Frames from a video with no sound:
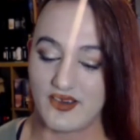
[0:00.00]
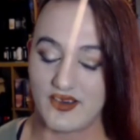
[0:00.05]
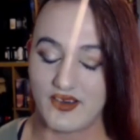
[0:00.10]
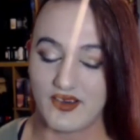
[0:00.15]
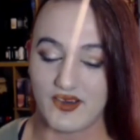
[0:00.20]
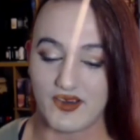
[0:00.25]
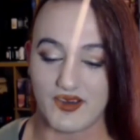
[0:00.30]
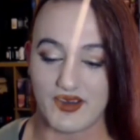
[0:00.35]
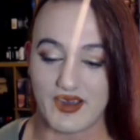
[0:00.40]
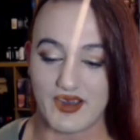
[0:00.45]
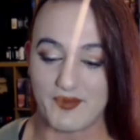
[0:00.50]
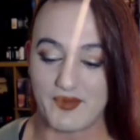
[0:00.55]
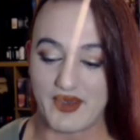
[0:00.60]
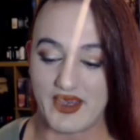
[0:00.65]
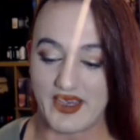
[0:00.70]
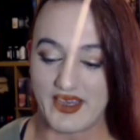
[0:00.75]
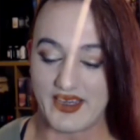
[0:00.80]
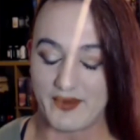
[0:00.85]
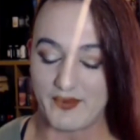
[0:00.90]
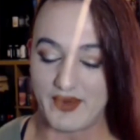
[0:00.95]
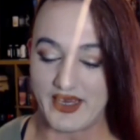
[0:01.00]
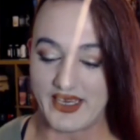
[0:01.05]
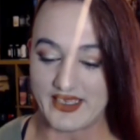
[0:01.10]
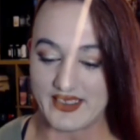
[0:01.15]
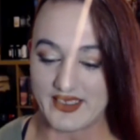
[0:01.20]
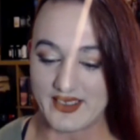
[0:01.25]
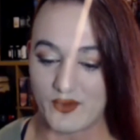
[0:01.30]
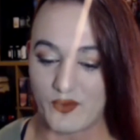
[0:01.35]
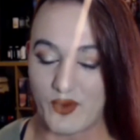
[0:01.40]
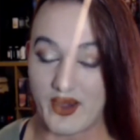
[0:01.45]
Oh man, I
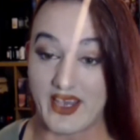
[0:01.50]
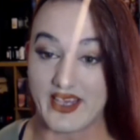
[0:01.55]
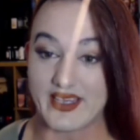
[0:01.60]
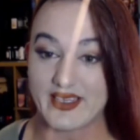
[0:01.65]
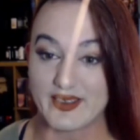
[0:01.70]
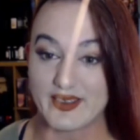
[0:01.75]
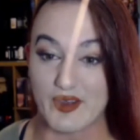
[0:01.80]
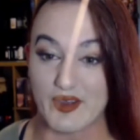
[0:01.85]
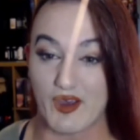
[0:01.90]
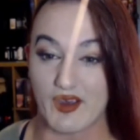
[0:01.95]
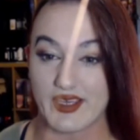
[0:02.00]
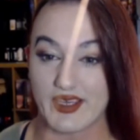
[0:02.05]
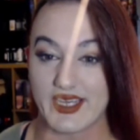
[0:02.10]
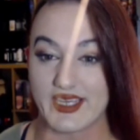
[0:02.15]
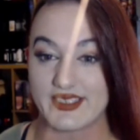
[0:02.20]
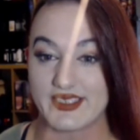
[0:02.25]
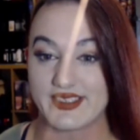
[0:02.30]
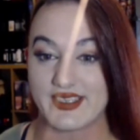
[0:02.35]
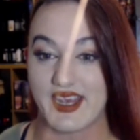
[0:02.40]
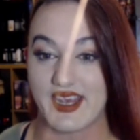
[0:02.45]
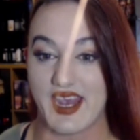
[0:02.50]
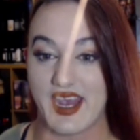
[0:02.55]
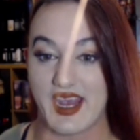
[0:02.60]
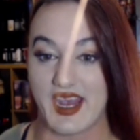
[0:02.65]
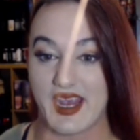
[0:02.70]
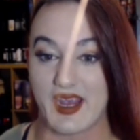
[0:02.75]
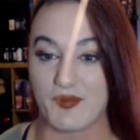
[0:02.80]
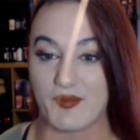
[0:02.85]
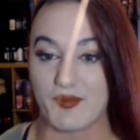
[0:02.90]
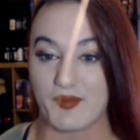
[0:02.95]
mean, when I started,
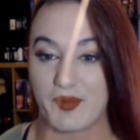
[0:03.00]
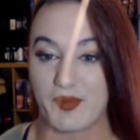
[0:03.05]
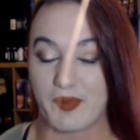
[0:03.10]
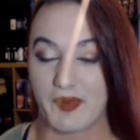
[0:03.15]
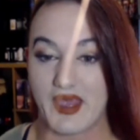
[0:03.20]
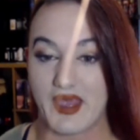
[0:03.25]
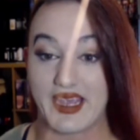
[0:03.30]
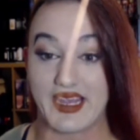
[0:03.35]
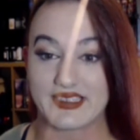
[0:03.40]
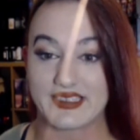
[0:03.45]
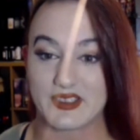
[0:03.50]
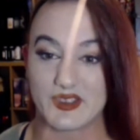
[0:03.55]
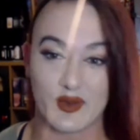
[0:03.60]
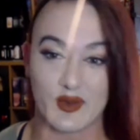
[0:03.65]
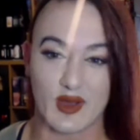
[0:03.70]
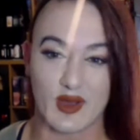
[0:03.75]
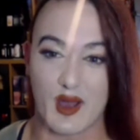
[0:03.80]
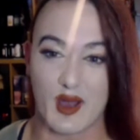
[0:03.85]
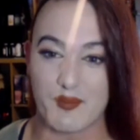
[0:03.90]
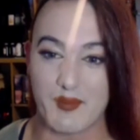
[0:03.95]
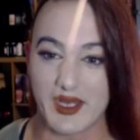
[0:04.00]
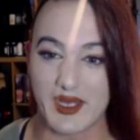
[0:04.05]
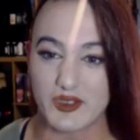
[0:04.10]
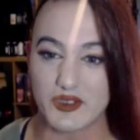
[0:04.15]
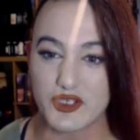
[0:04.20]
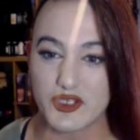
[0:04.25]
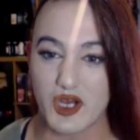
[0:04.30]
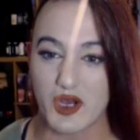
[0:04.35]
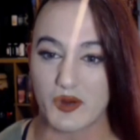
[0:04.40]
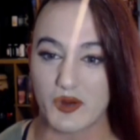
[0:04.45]
I had to do a lot of
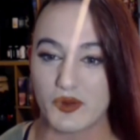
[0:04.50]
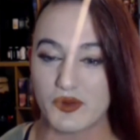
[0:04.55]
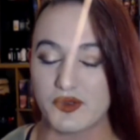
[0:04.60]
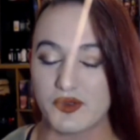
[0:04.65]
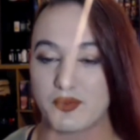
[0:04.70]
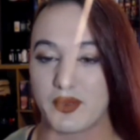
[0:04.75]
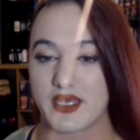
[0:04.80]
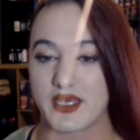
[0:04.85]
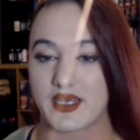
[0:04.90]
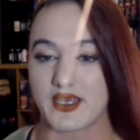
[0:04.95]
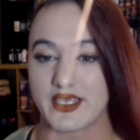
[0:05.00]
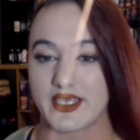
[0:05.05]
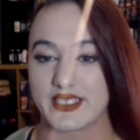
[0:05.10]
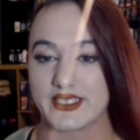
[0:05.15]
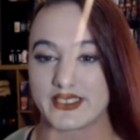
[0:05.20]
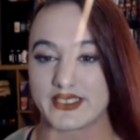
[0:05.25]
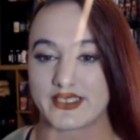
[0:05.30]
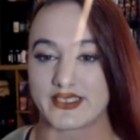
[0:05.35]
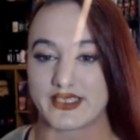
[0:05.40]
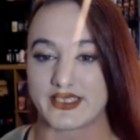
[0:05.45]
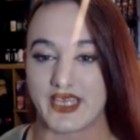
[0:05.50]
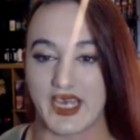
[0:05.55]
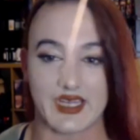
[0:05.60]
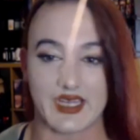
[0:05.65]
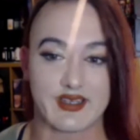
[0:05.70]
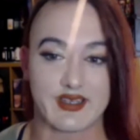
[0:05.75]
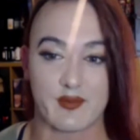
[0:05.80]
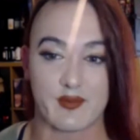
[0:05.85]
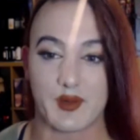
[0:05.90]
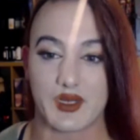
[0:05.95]
men's shows because
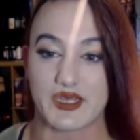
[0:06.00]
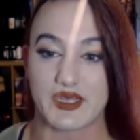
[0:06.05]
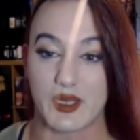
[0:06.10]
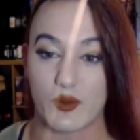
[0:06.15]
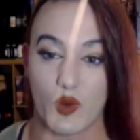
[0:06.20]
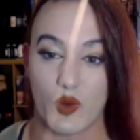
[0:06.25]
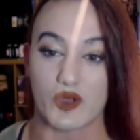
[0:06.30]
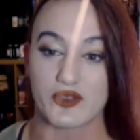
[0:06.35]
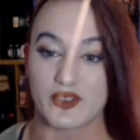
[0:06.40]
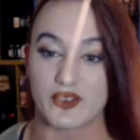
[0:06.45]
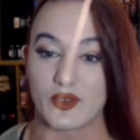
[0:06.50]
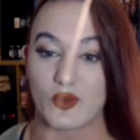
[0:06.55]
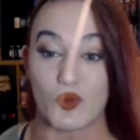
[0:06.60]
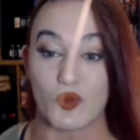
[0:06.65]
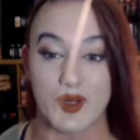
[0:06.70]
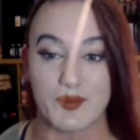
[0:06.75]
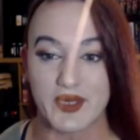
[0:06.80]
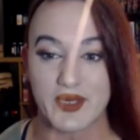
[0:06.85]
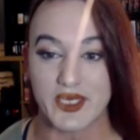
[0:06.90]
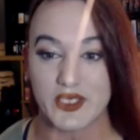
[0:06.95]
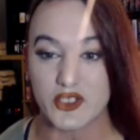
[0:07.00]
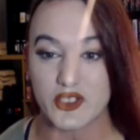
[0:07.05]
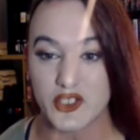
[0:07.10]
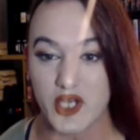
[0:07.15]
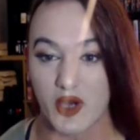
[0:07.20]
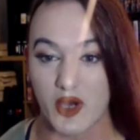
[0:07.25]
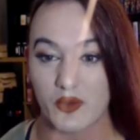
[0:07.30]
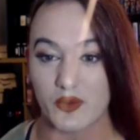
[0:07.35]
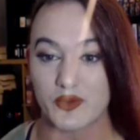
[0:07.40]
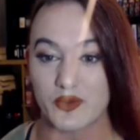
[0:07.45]
there typically wasn't women's
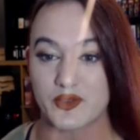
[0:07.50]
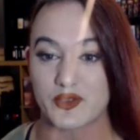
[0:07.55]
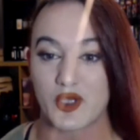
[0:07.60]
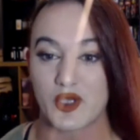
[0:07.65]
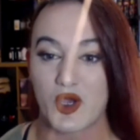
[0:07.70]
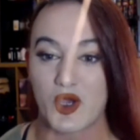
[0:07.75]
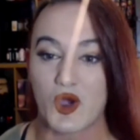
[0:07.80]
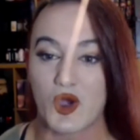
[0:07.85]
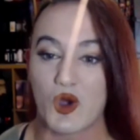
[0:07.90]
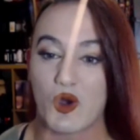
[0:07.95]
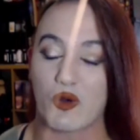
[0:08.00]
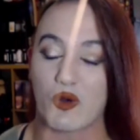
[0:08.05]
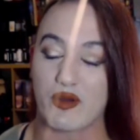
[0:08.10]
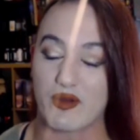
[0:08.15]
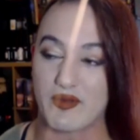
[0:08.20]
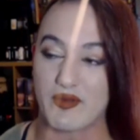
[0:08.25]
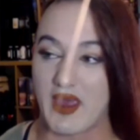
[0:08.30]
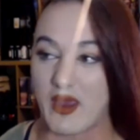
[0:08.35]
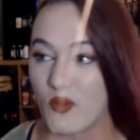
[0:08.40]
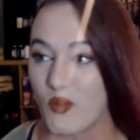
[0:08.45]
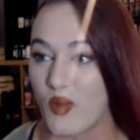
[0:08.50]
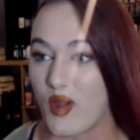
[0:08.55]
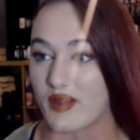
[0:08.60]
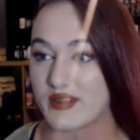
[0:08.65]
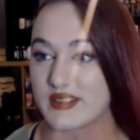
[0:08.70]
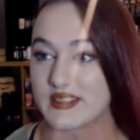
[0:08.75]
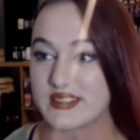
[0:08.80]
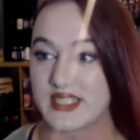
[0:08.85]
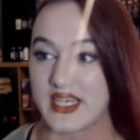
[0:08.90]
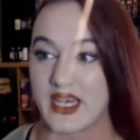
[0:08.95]
shows, or if there
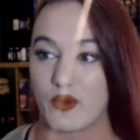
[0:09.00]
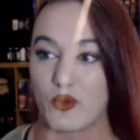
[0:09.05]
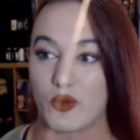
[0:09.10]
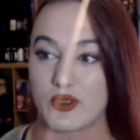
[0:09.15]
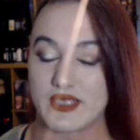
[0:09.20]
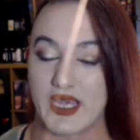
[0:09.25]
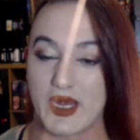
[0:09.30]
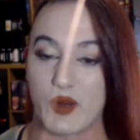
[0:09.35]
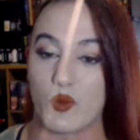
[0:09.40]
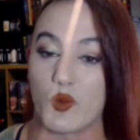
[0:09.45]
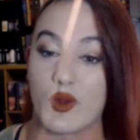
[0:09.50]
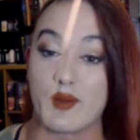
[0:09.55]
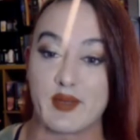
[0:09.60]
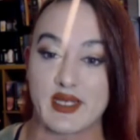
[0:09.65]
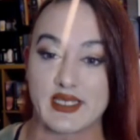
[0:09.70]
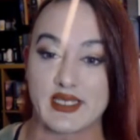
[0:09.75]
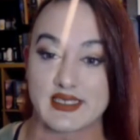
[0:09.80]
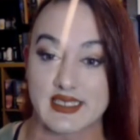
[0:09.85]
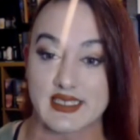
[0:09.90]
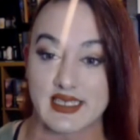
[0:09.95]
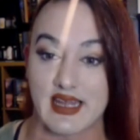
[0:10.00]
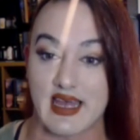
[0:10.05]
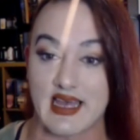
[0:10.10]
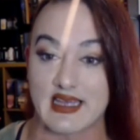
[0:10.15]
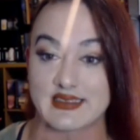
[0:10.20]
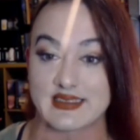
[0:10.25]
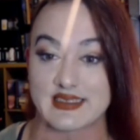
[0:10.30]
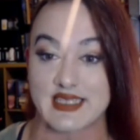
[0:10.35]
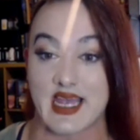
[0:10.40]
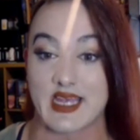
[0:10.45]
was, it was a women's
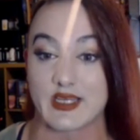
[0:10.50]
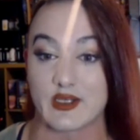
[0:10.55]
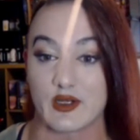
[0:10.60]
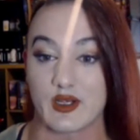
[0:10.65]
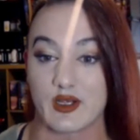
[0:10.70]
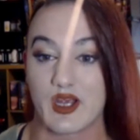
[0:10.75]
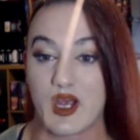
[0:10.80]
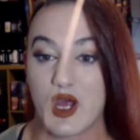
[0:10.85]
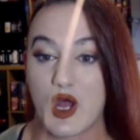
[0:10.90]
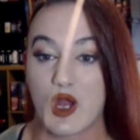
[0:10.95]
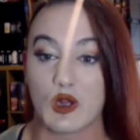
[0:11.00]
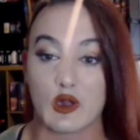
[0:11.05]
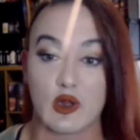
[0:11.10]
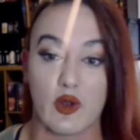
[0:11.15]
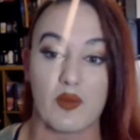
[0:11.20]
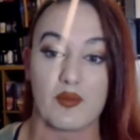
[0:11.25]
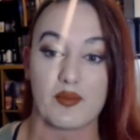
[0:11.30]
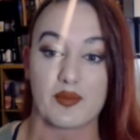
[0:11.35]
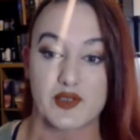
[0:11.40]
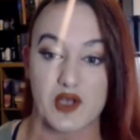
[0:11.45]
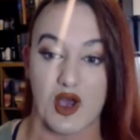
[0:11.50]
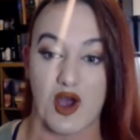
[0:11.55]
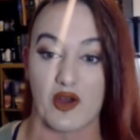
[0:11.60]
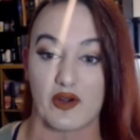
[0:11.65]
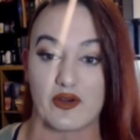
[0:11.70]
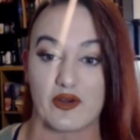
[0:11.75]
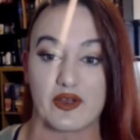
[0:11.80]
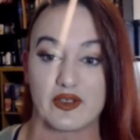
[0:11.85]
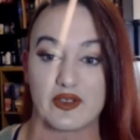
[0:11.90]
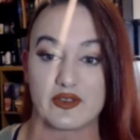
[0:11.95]
class kind of lumped
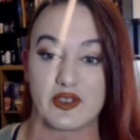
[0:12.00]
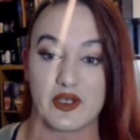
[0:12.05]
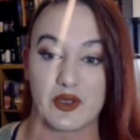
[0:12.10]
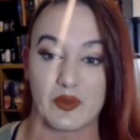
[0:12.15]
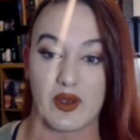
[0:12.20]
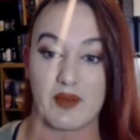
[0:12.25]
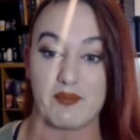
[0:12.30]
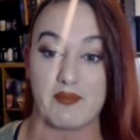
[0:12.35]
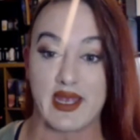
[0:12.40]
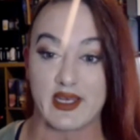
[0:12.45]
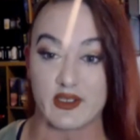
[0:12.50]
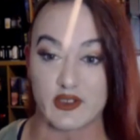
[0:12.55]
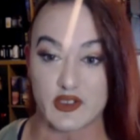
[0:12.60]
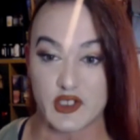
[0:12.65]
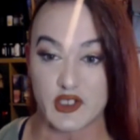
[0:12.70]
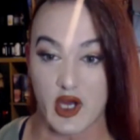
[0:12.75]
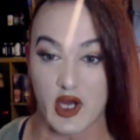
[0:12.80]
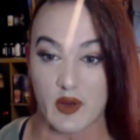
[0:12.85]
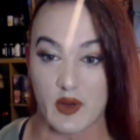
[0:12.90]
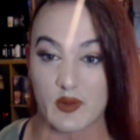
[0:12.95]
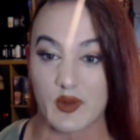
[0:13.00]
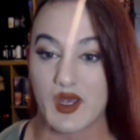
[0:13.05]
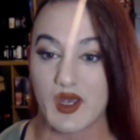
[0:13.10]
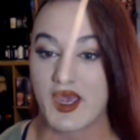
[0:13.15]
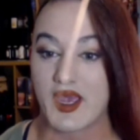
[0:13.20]
on to a men's show.